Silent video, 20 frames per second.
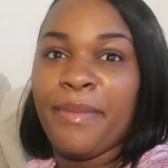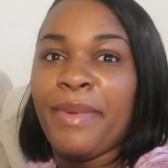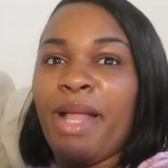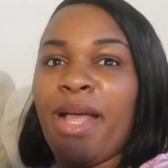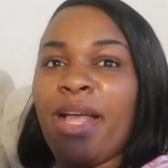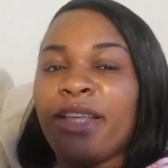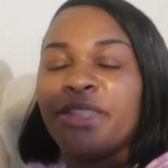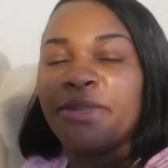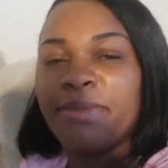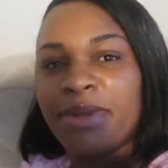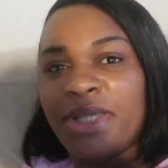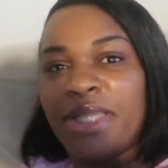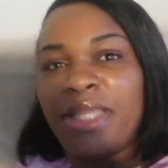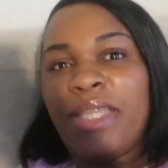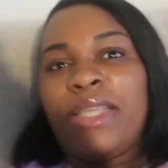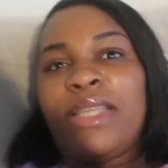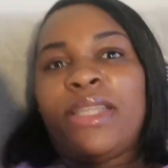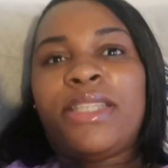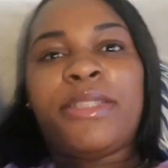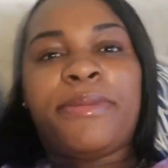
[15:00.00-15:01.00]
in house
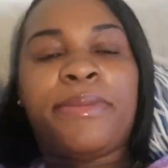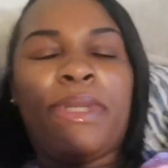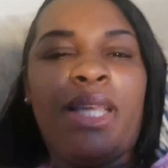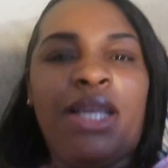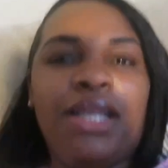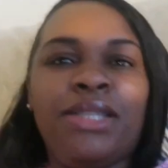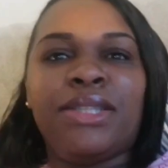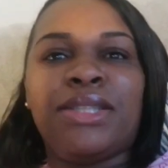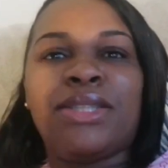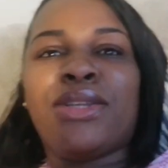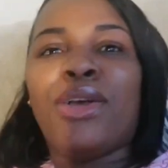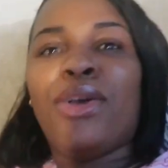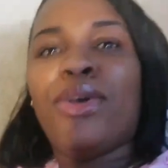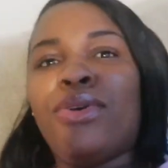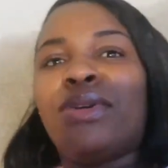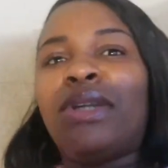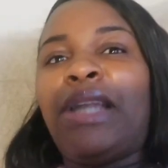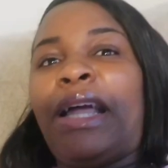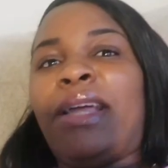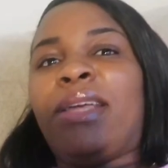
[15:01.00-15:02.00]
because because it's
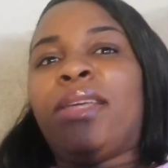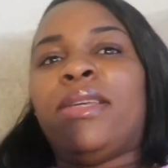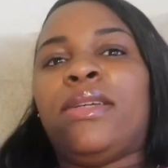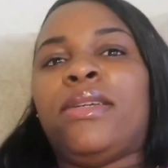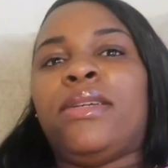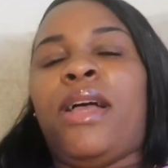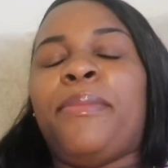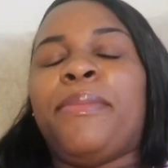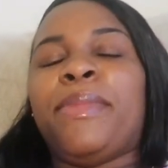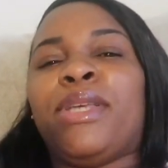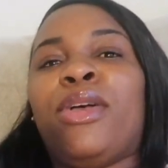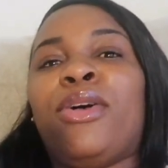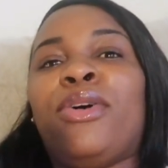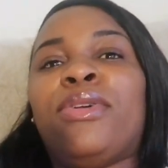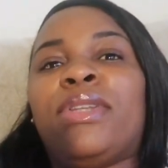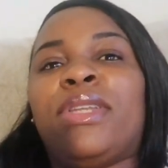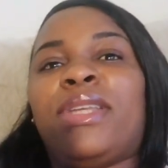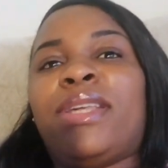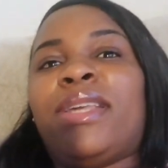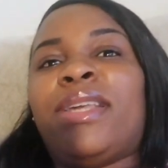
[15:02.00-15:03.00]
cold out here i mean
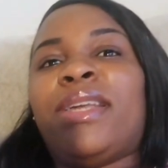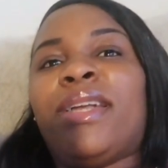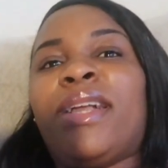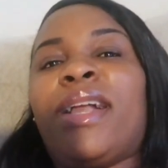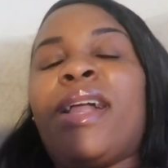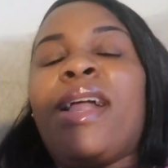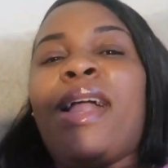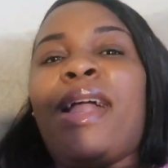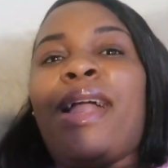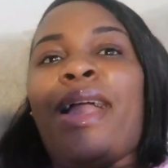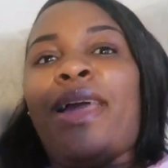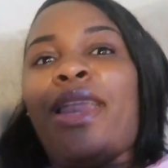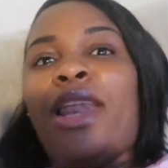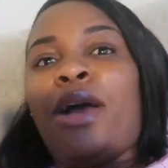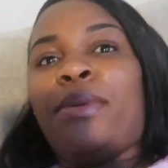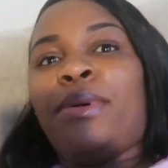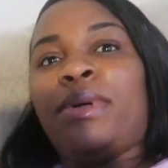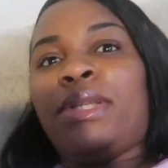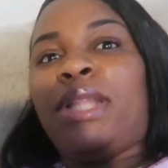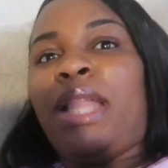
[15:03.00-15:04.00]
cold in here and
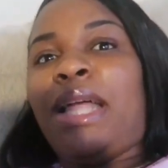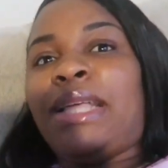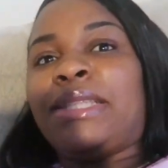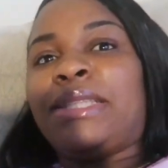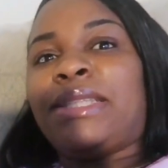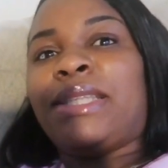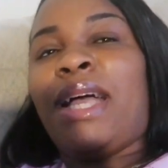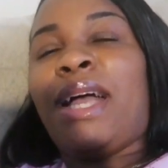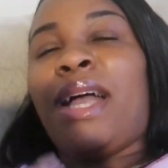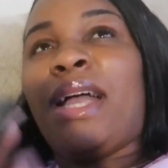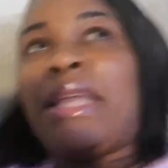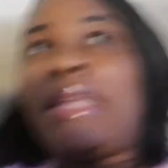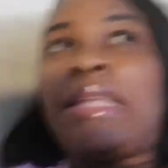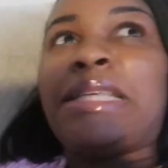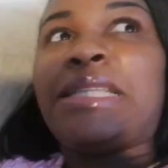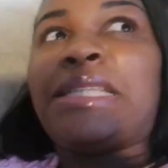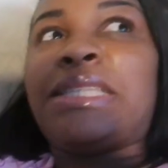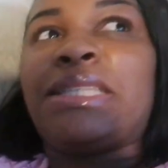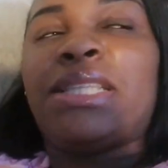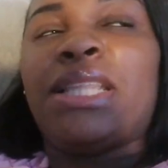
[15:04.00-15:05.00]
i walked outside
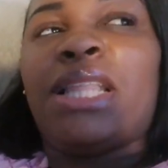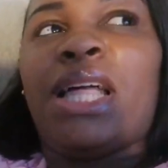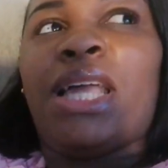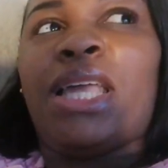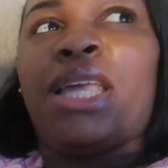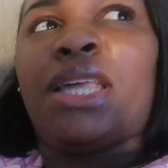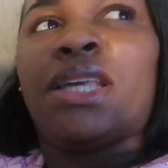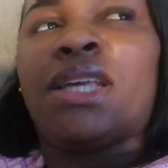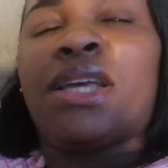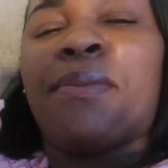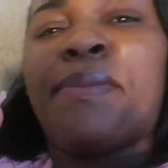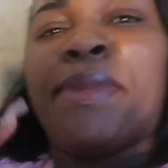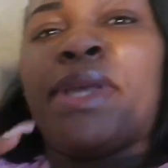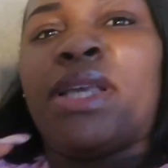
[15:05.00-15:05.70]
it's like